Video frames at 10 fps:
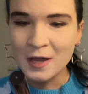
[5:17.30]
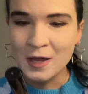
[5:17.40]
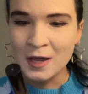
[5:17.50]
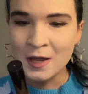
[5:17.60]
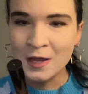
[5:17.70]

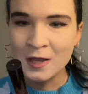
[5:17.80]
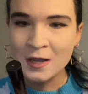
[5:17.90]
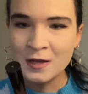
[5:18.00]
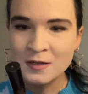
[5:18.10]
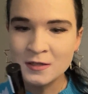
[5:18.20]

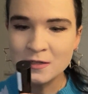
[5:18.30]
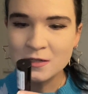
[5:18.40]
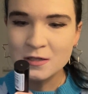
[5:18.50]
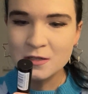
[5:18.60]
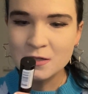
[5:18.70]
And
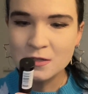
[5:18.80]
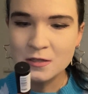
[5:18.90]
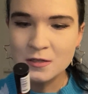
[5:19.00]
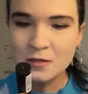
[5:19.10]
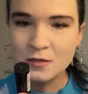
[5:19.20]

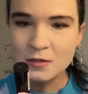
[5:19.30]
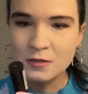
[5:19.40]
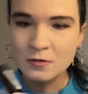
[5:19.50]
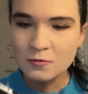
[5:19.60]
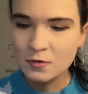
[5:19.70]

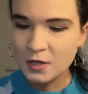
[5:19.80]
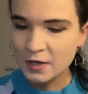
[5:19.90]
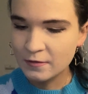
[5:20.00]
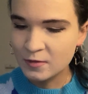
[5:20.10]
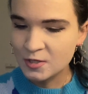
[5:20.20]
do I
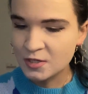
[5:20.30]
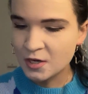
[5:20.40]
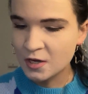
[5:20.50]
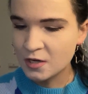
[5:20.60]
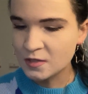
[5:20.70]
have a
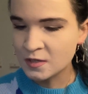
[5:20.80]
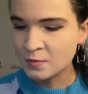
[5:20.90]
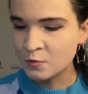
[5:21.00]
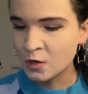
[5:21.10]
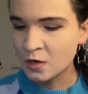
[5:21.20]
shade
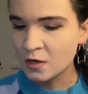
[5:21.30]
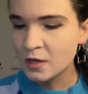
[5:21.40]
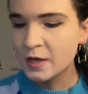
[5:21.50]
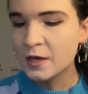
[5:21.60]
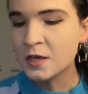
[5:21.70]
somewhere?
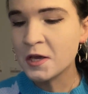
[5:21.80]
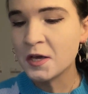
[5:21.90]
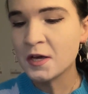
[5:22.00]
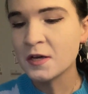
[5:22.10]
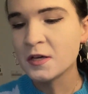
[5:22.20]

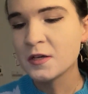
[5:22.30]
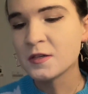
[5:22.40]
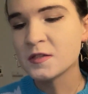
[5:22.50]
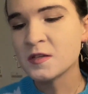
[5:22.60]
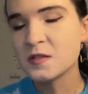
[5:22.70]
Yeah,
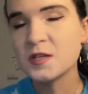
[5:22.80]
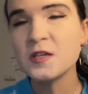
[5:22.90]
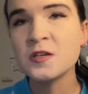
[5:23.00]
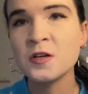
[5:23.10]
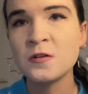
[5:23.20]

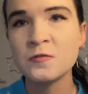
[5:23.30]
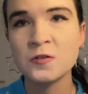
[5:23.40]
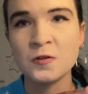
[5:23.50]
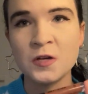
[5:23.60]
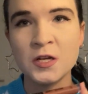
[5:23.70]
Sensational
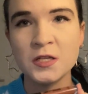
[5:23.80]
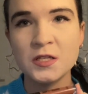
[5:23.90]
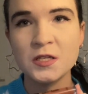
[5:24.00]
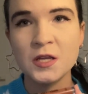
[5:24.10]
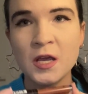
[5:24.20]

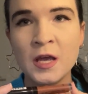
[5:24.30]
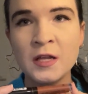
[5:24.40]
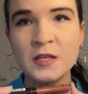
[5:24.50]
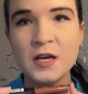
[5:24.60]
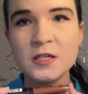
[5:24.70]
Chocolate.
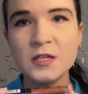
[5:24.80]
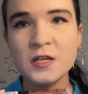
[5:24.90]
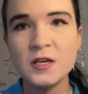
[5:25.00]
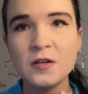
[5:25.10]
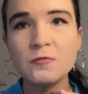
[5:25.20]
And
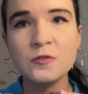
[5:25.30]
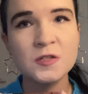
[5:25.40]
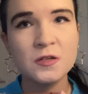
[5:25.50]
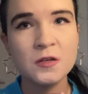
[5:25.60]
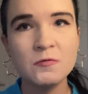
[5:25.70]
actually it
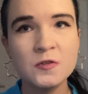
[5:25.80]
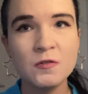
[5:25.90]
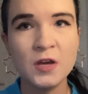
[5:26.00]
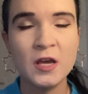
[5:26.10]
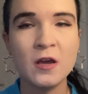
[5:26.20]
was
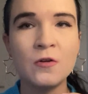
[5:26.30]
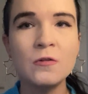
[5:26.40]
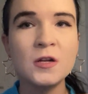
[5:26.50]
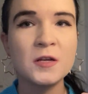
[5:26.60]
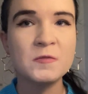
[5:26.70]
okay.
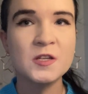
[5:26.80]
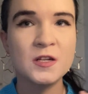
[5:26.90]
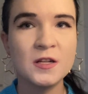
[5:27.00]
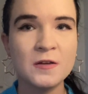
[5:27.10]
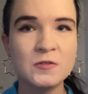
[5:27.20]
All the lipstick
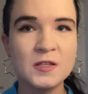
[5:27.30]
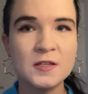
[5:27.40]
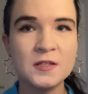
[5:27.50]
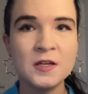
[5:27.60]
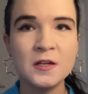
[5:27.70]
that I was
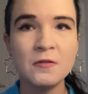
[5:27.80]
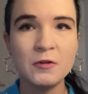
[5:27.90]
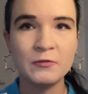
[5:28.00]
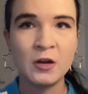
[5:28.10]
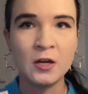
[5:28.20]
testing, they
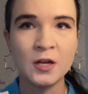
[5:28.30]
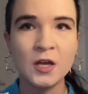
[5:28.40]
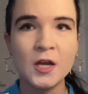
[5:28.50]
were fine.